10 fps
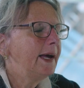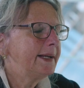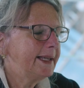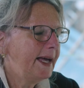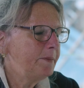
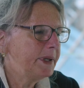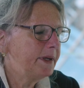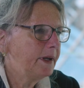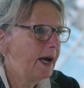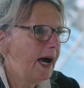It can
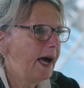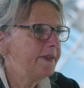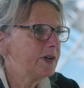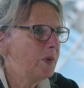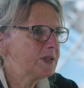be.
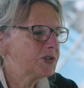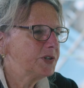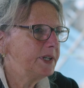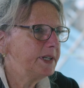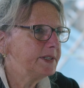And the
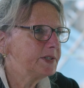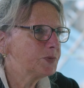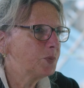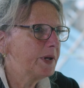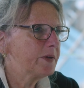question
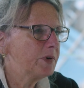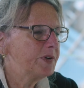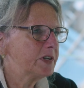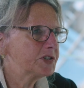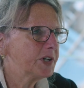is whether or
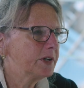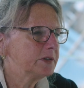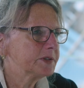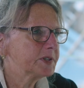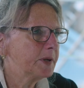not
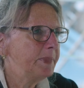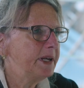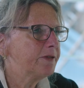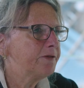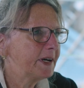shareholders can be
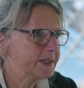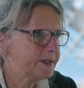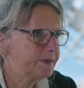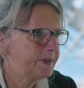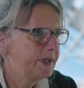
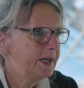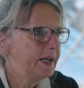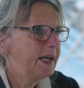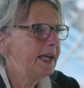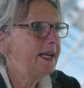effective
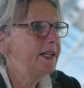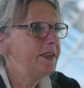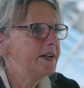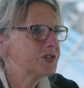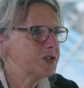in
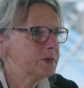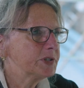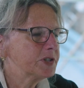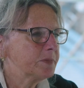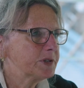their
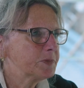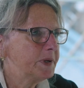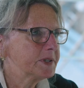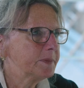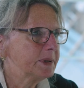stewardship
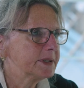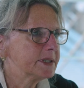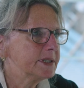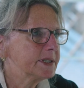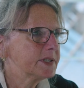
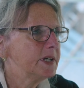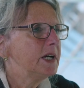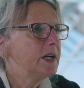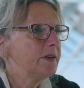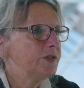responsibilities.
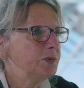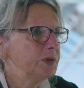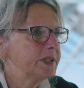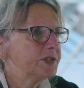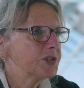If you
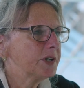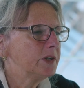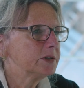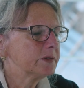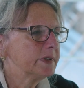look at
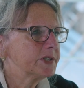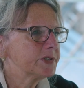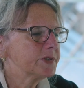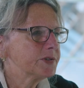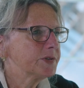shareholder
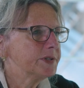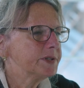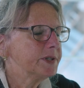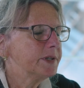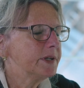registers, you can
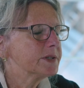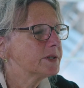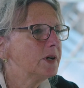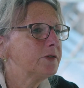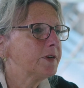see they are
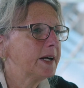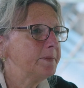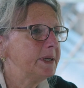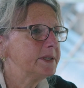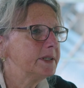so
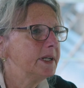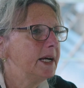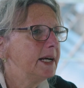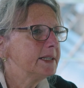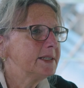fragmented,
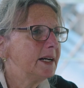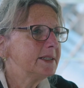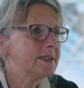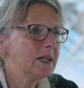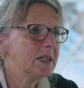it's not
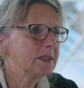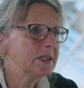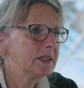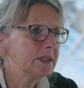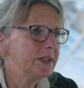entirely
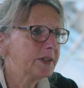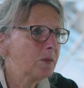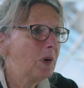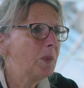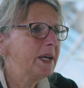clear that
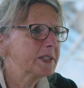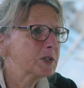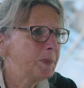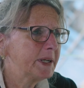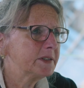what we
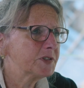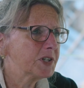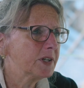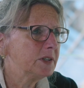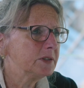expect of
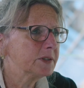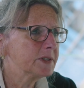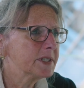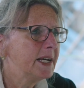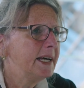
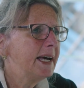shareholders